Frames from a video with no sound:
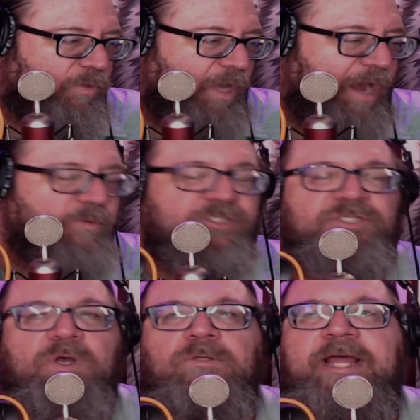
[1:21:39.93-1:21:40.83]
I was
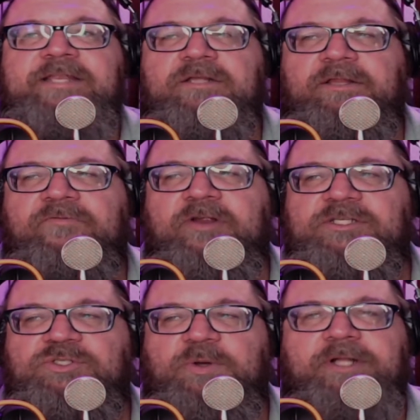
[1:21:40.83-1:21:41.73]
so late delivering
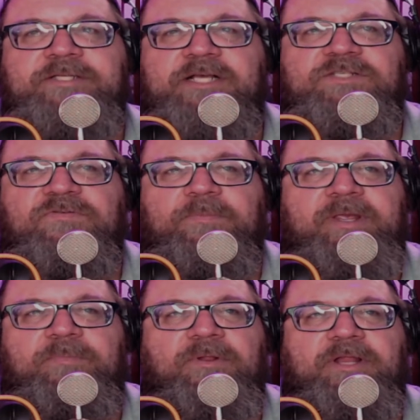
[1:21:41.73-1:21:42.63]
soil tests for
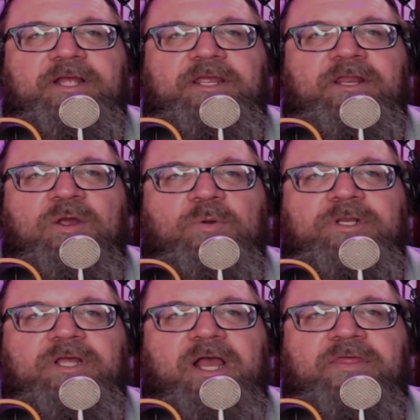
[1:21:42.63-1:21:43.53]
people. You know,
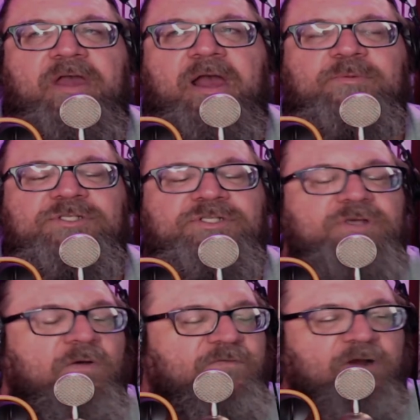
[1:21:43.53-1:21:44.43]
I was
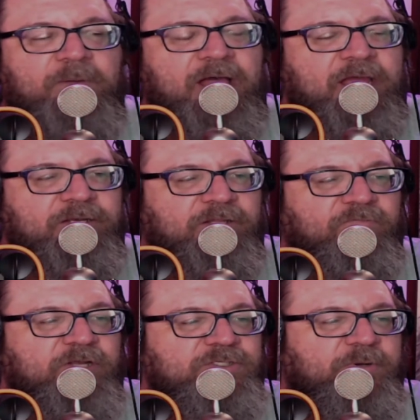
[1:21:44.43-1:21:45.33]
so far behind
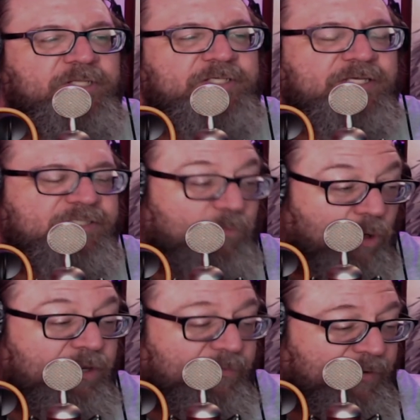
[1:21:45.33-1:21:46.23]
delivering soil tests. And
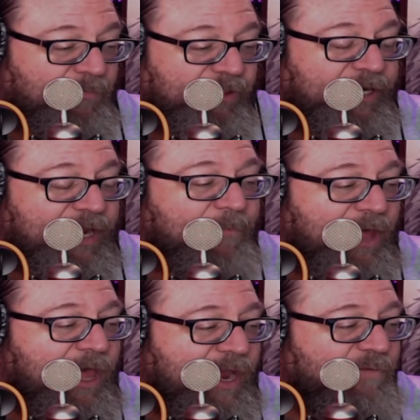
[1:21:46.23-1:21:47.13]
one of the people that I got
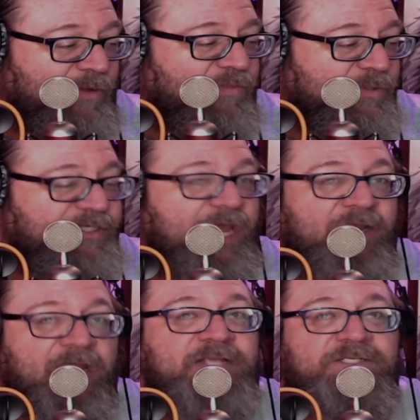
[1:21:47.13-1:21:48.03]
behind with was Ken
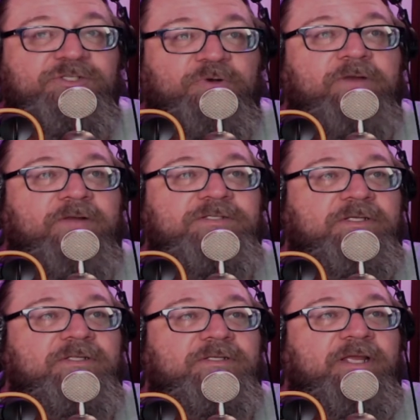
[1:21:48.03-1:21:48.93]
Nice and Troy
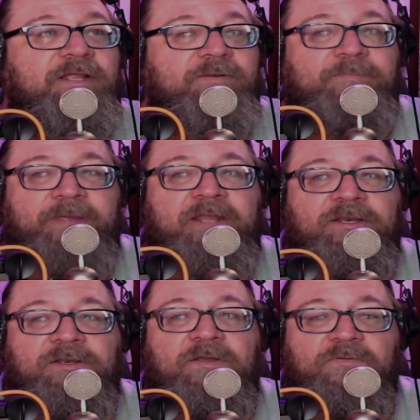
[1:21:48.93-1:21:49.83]
Russell at Bandon
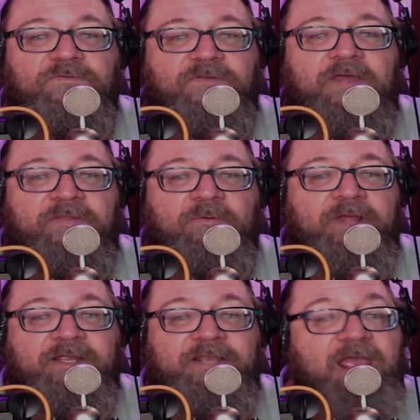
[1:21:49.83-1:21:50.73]
Dunes. And they were
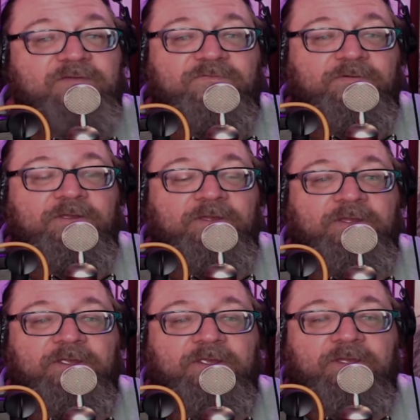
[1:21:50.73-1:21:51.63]
like, Dave,
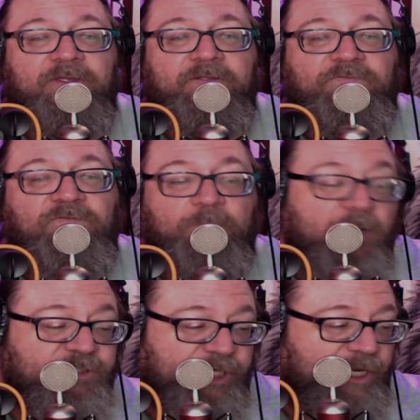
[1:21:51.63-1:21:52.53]
this is
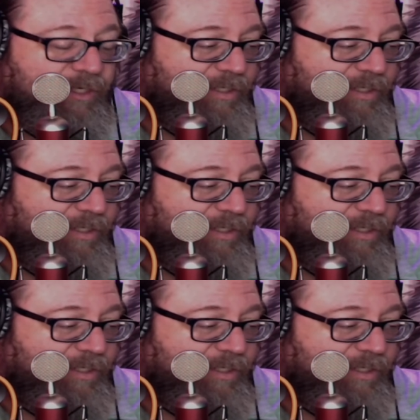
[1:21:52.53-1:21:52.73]
bullshit.